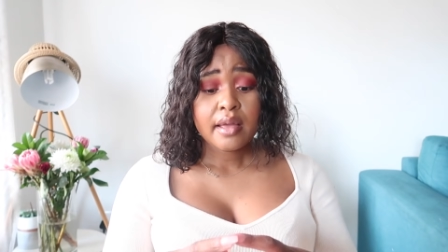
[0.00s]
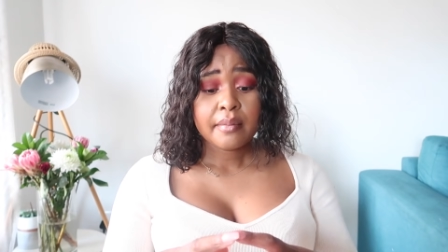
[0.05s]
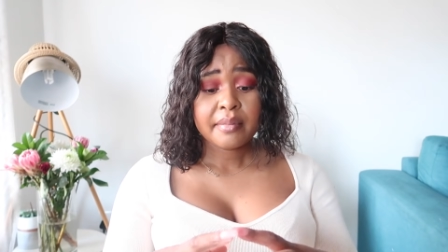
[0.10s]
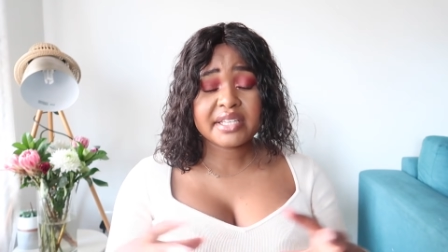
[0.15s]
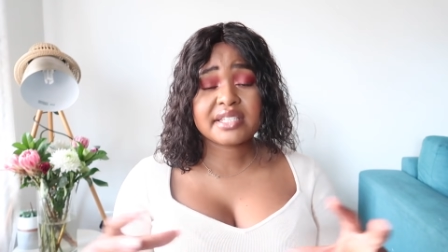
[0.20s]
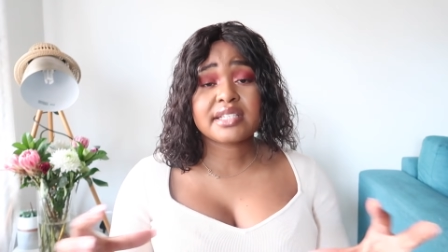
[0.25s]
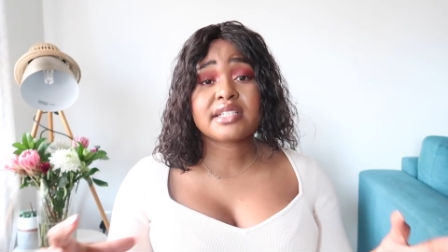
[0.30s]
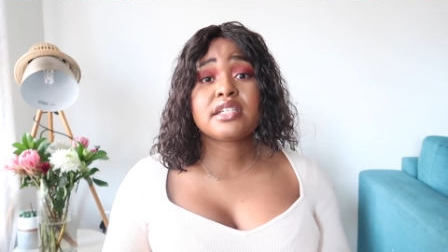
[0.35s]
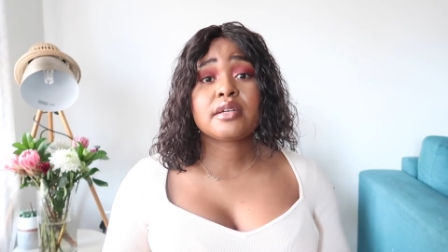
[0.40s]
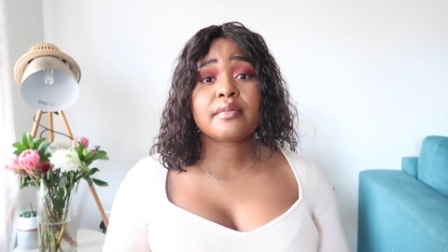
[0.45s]
by
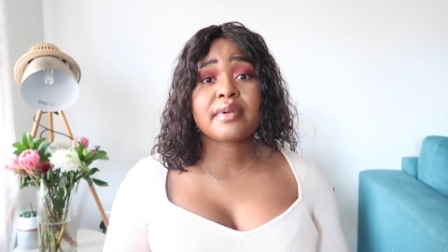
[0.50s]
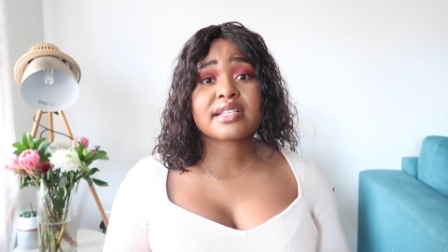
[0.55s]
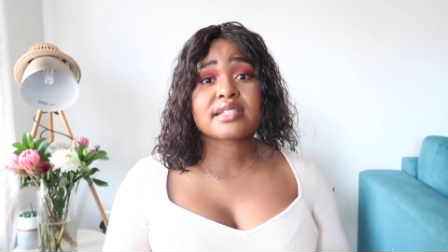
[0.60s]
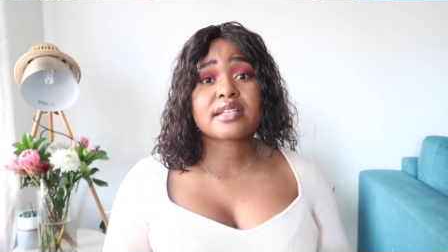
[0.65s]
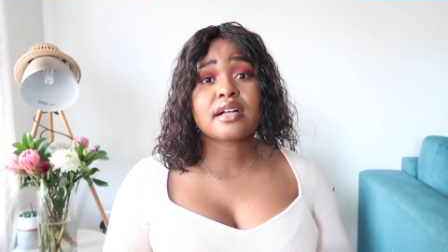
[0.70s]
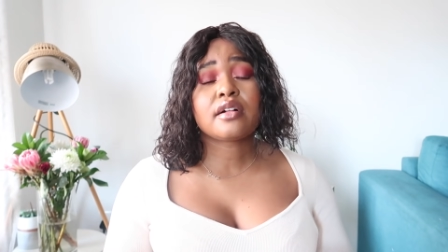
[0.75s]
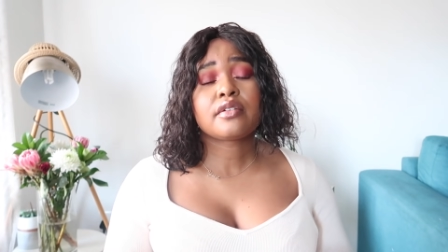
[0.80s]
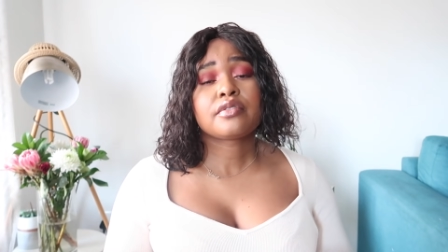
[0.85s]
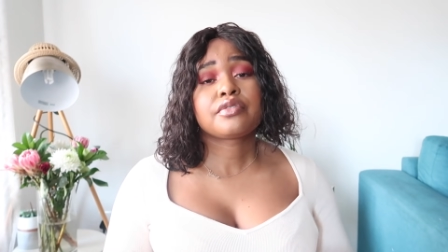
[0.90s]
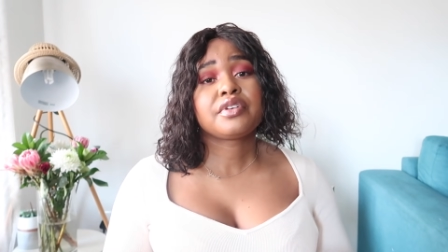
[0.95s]
setting
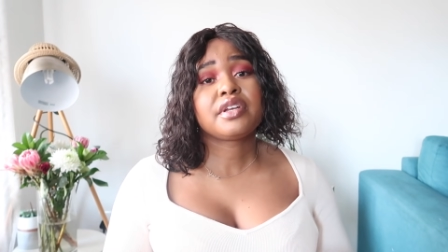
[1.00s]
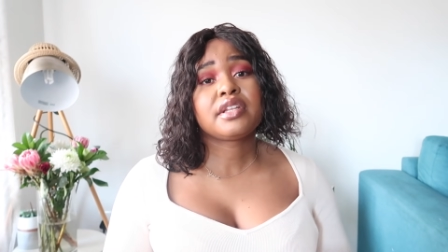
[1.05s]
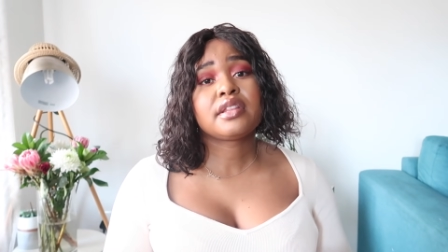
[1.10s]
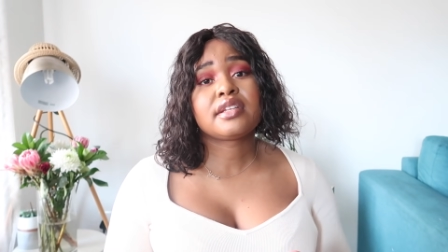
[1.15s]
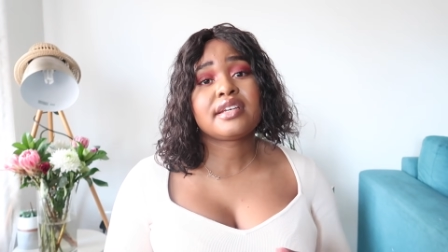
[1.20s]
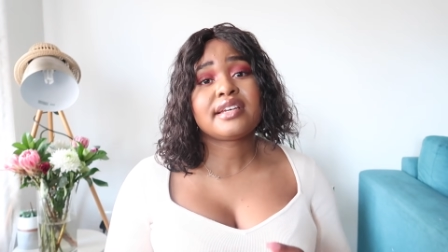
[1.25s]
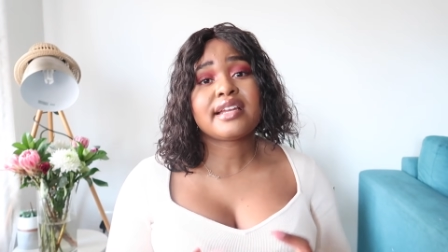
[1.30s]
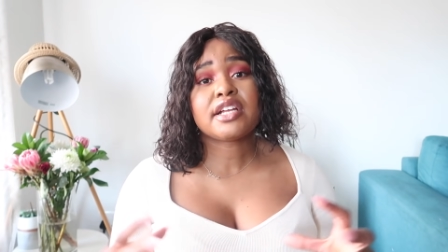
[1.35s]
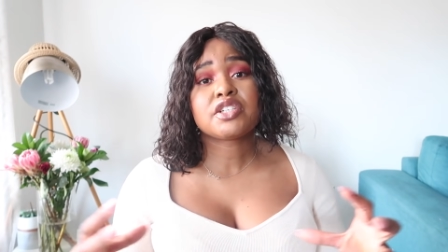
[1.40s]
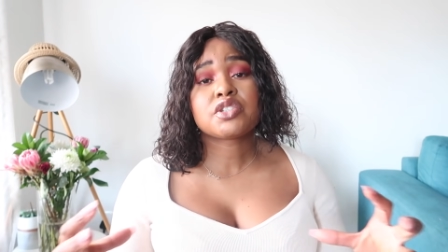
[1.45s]
myself in
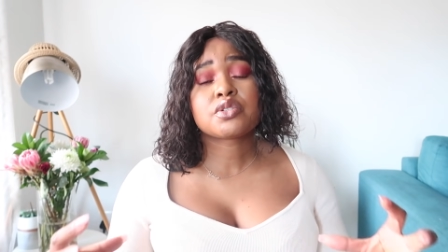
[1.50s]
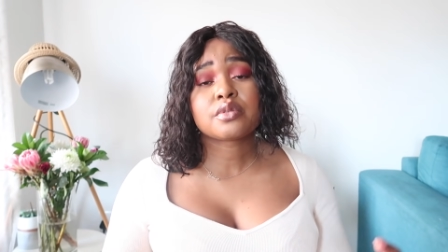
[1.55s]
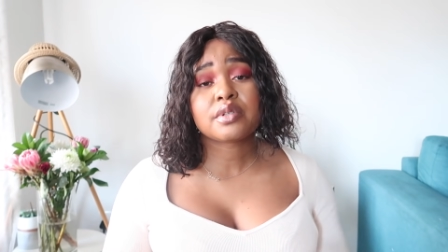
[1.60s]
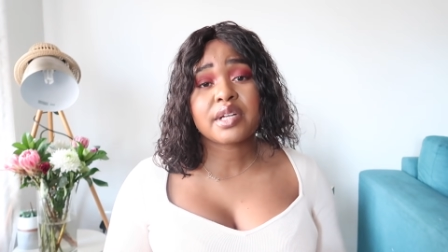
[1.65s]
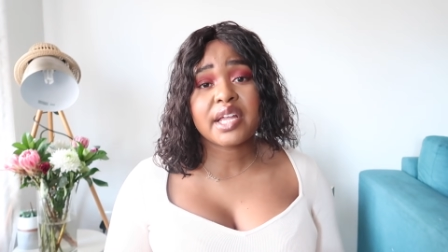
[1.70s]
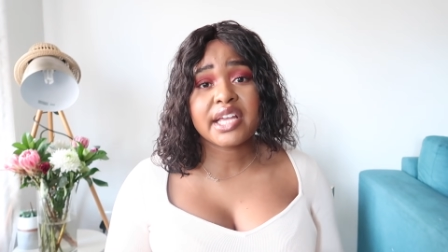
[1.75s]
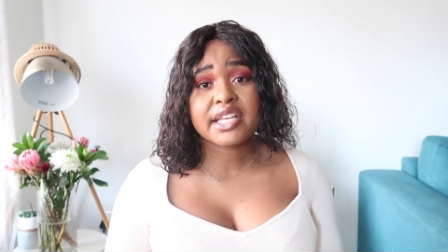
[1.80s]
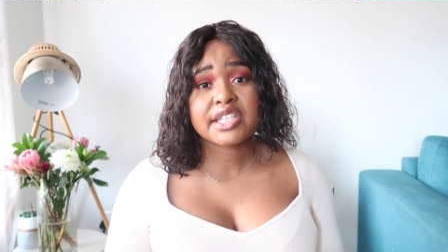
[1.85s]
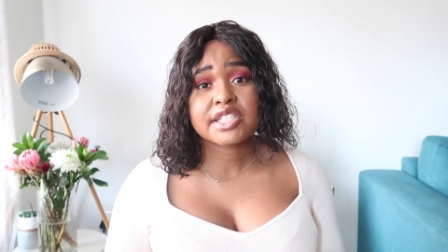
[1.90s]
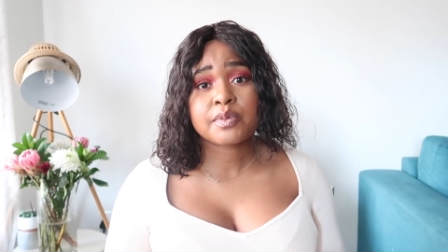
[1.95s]
the natural
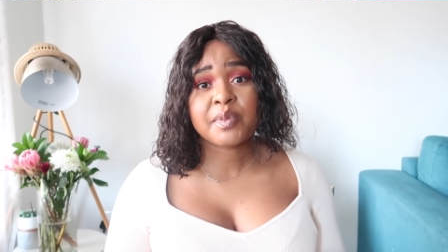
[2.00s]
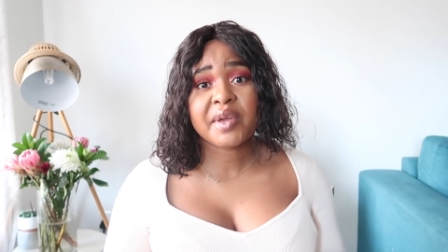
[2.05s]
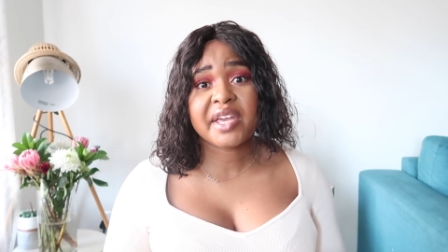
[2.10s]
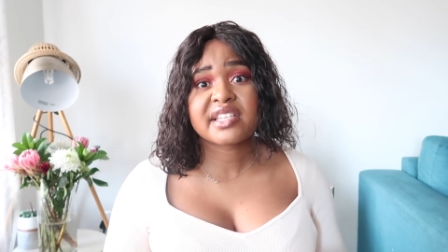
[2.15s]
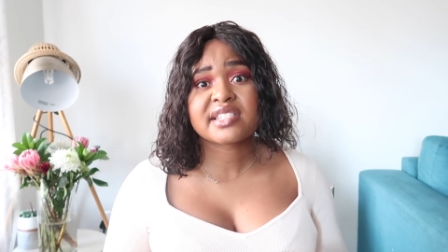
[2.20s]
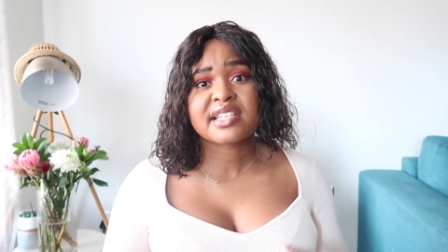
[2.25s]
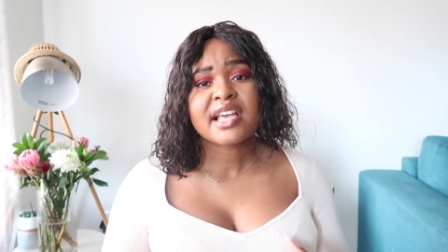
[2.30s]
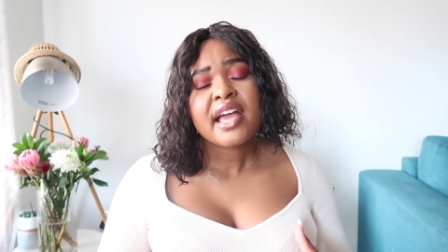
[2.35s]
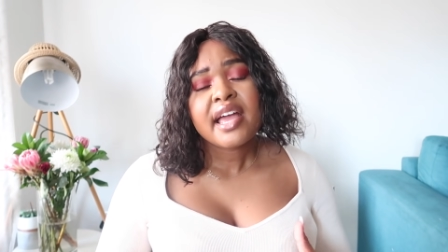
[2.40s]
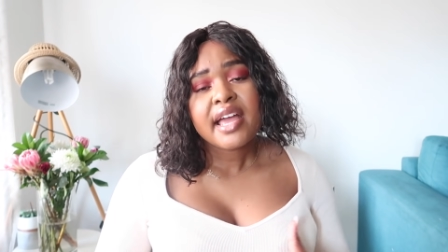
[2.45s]
hair
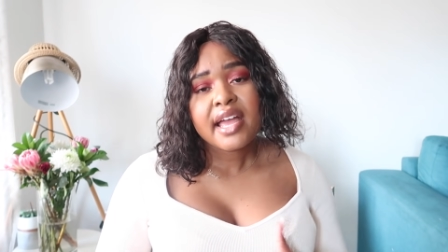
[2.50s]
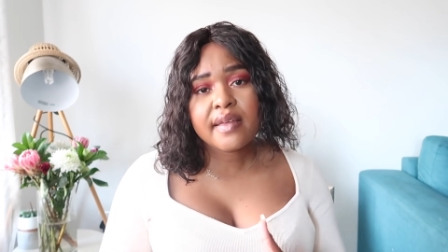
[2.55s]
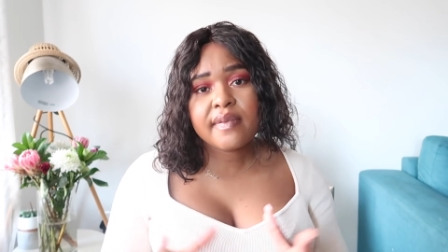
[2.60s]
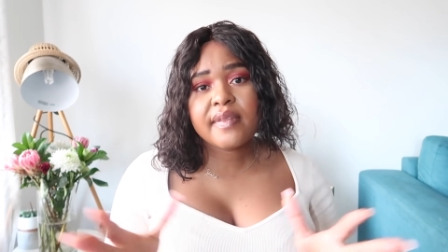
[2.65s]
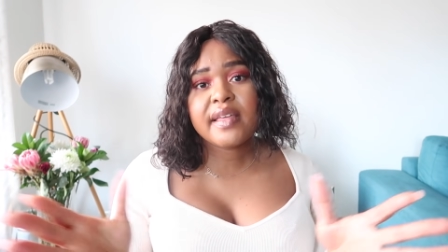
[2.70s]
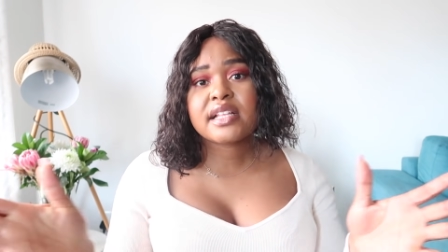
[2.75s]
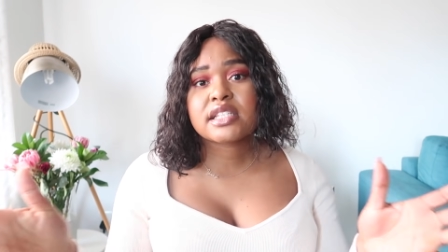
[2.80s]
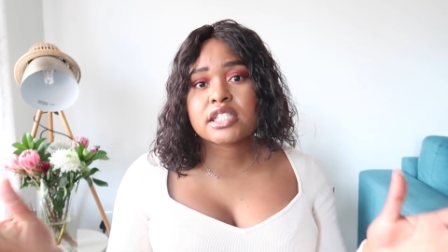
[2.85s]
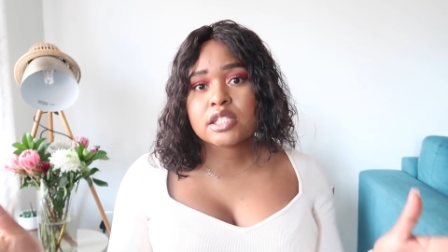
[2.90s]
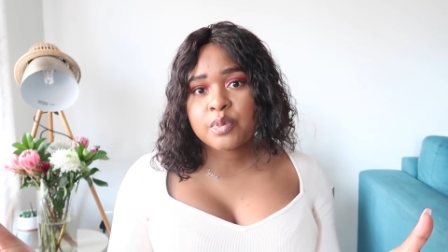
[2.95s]
space and
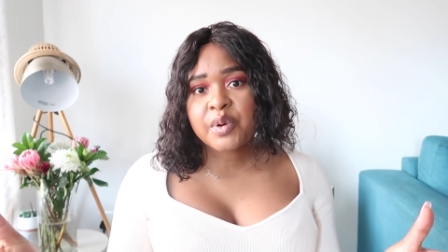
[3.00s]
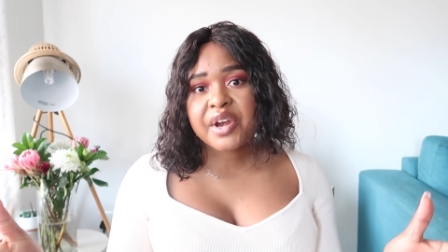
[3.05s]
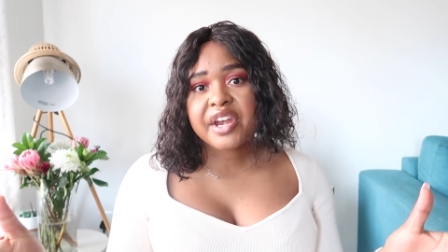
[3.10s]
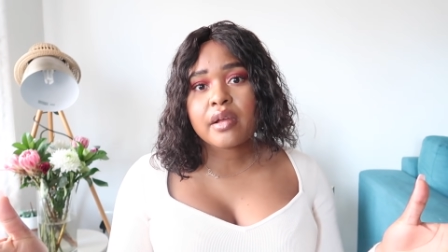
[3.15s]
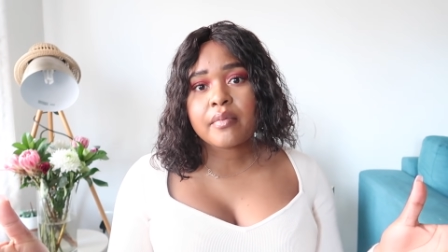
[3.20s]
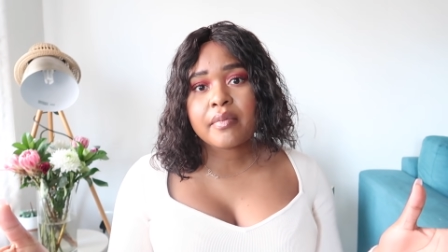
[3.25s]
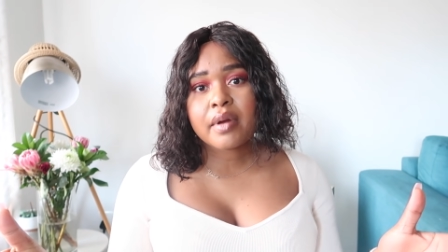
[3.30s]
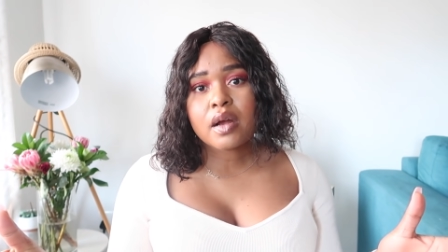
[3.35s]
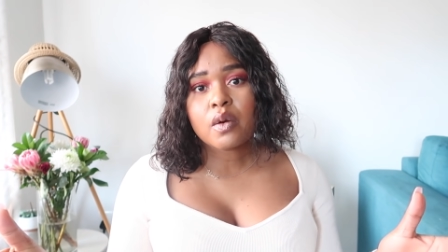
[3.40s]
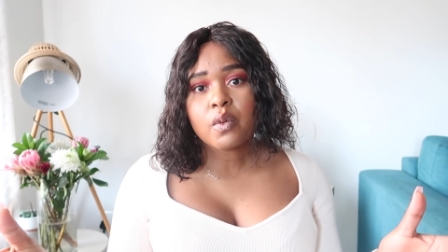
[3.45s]
then
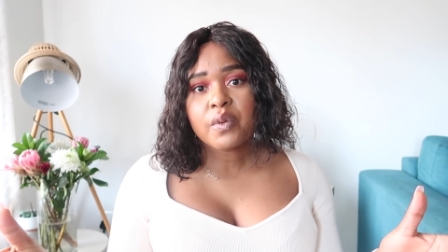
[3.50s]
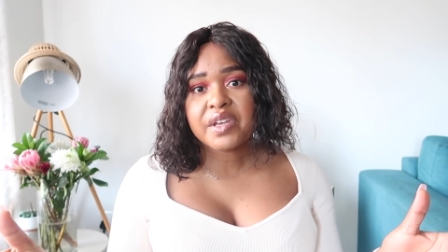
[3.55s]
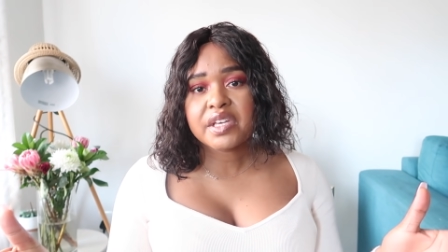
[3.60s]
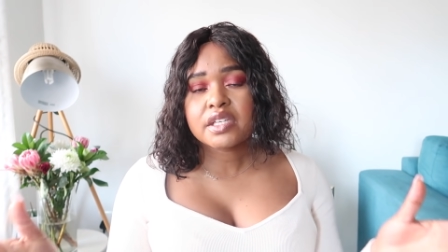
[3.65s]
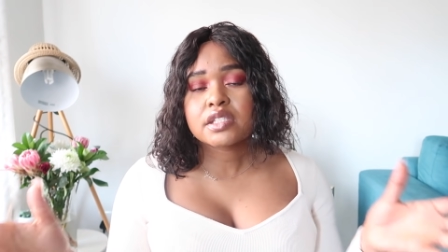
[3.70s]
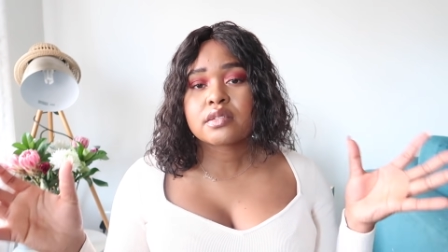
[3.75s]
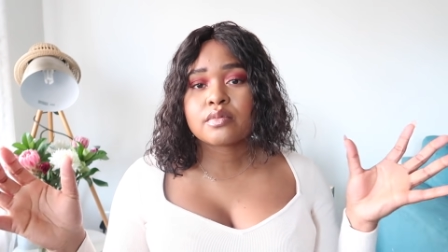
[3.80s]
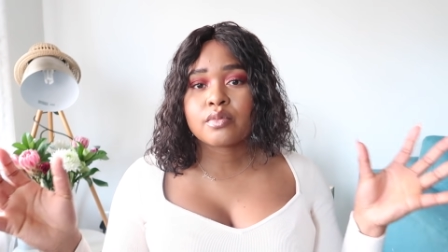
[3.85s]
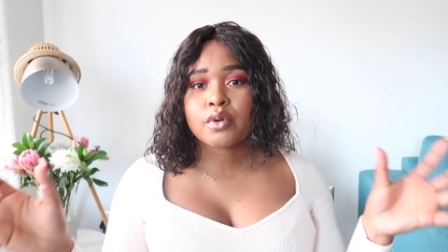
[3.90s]
spreading my wings.